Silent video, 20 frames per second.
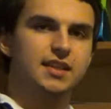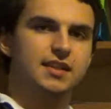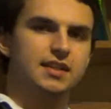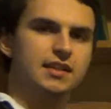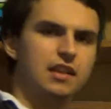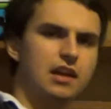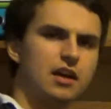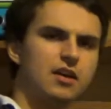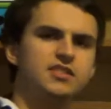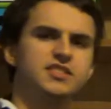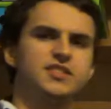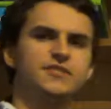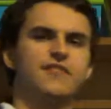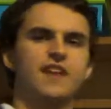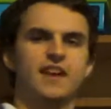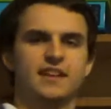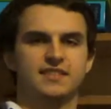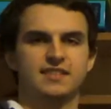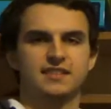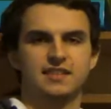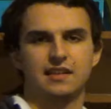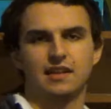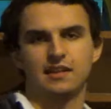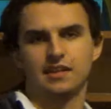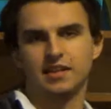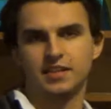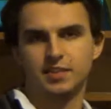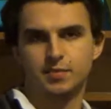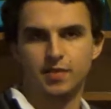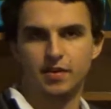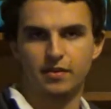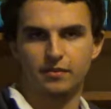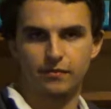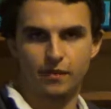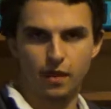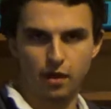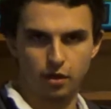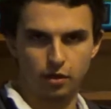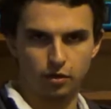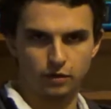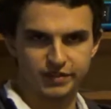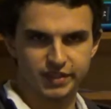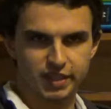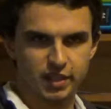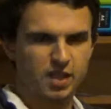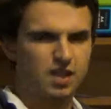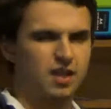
Loads of factors are likely to be involved,